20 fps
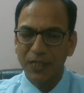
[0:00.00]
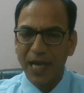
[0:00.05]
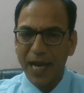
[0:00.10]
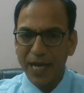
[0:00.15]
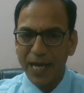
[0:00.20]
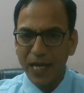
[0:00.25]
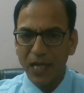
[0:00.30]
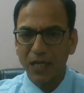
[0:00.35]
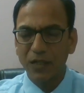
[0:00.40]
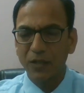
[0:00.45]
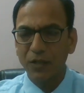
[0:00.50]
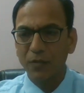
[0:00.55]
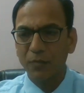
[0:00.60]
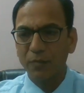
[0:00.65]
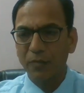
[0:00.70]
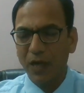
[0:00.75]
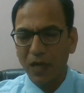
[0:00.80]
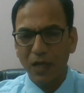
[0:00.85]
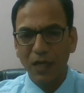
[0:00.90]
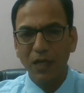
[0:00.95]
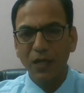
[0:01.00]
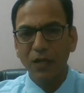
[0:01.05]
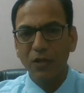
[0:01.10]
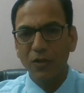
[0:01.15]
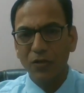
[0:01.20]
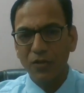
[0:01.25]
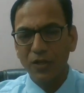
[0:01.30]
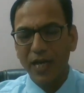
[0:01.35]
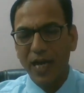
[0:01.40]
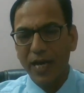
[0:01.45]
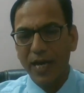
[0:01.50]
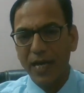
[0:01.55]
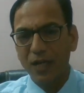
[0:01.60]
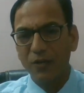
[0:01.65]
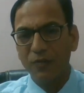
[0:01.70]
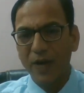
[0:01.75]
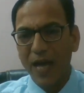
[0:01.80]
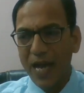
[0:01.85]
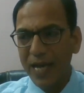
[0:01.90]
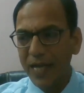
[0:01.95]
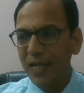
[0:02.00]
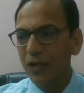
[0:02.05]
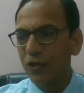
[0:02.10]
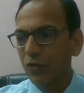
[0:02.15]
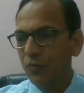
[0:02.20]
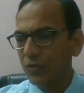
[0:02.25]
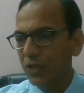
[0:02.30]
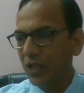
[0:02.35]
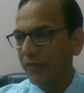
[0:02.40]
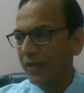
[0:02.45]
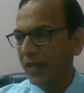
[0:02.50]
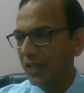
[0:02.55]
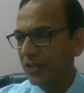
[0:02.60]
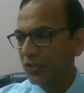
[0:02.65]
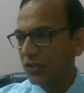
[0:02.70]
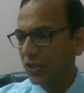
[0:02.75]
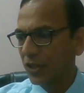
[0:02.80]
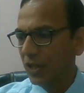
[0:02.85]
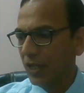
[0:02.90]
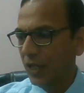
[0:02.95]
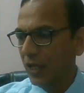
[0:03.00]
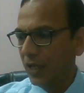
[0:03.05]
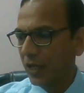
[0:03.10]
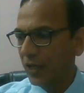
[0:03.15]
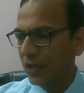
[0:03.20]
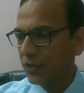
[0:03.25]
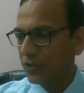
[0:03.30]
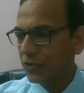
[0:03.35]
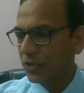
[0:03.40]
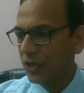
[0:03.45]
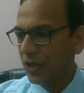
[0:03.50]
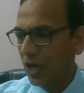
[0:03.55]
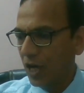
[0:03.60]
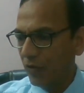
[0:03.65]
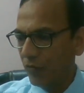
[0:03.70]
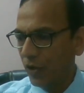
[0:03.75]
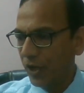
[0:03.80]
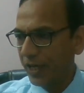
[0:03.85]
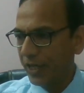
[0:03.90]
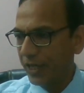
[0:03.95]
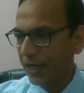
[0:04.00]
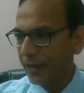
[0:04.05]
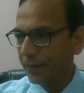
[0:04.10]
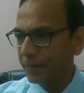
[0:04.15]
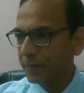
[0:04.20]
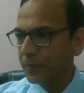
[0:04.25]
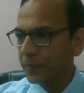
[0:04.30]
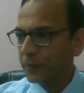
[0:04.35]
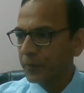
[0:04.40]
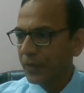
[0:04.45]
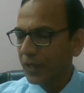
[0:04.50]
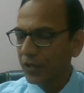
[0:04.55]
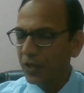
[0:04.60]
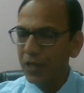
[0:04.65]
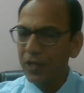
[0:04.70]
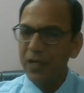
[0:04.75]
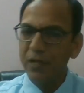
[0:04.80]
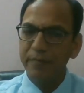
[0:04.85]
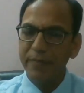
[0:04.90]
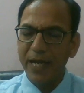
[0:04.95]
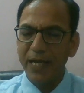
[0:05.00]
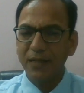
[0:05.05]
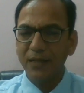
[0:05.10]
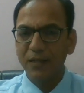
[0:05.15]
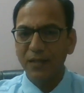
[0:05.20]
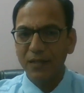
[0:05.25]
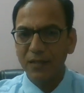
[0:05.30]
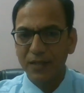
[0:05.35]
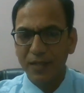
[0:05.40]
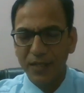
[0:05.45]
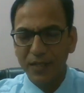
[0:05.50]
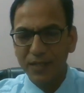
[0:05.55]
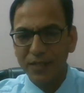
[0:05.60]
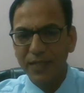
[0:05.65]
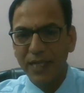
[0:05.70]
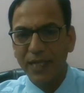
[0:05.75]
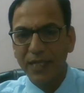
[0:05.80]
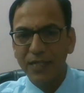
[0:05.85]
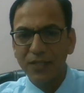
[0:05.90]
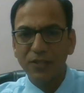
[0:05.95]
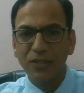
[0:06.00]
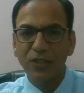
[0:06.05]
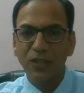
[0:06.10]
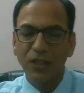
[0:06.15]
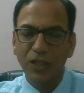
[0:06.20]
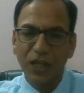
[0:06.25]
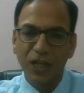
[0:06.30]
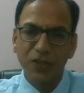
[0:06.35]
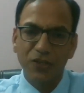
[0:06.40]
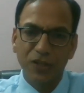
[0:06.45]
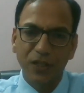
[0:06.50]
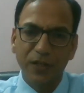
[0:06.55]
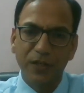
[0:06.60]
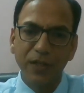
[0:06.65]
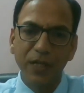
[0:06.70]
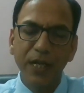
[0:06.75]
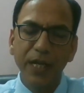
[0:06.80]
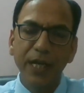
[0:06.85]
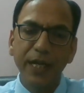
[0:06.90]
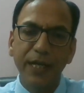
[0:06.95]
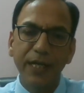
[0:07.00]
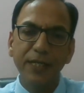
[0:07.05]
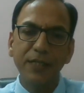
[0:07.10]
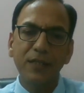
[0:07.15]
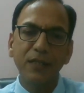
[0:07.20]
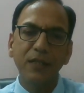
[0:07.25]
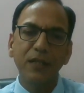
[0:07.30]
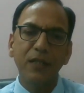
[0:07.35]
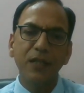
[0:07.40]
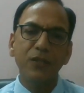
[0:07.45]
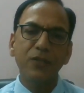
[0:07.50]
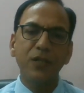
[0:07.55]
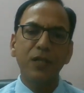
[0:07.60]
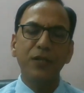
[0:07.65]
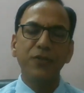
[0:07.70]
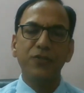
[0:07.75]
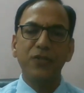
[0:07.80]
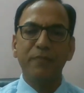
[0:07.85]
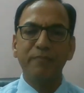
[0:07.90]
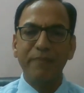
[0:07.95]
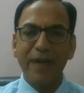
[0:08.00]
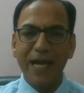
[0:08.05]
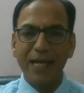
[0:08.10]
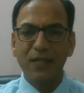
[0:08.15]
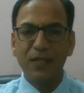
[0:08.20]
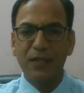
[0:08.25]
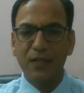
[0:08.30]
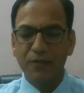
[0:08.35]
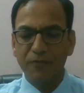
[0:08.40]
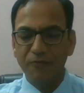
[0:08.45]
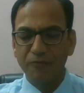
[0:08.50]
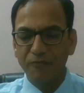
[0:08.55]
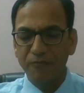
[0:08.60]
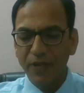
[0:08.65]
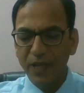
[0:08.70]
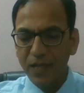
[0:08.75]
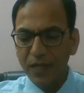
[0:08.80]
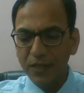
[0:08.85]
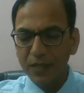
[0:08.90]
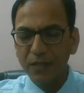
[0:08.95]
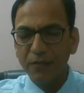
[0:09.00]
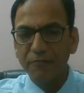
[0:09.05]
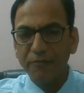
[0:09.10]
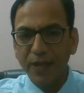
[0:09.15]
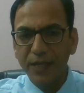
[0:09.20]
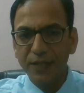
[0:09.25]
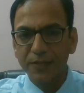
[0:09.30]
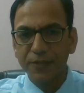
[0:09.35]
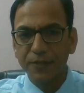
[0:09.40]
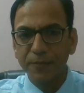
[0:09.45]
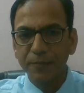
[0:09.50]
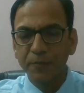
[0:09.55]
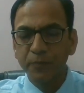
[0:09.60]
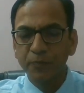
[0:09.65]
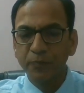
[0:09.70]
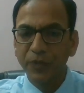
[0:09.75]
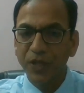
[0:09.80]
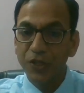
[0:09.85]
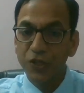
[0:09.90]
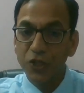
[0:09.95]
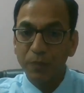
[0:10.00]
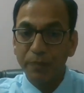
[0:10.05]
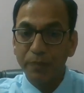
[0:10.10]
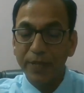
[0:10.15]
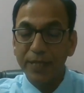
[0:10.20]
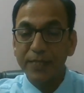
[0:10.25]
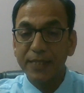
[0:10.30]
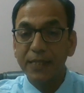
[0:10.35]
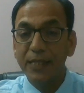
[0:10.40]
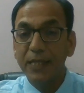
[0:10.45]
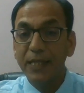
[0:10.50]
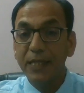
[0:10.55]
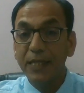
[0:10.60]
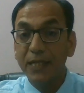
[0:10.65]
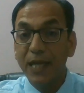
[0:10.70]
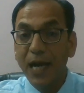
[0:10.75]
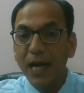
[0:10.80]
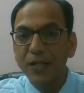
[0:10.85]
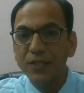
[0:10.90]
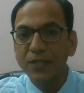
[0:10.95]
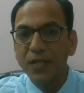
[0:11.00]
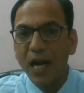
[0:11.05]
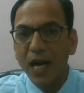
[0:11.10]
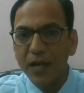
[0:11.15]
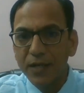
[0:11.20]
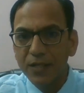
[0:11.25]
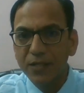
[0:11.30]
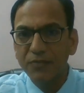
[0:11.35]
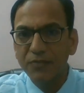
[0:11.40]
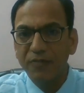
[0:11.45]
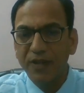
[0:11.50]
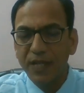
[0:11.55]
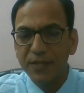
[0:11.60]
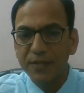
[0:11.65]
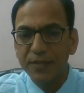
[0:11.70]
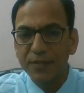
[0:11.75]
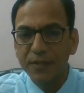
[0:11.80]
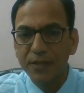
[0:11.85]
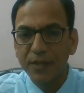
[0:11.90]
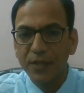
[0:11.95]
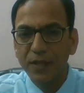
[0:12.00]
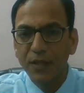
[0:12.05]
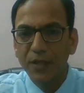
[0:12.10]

Direct burning or direct firing of the waste is avoided. Third method is the incineration. Incineration is a method where the waste, especially the hazardous waste,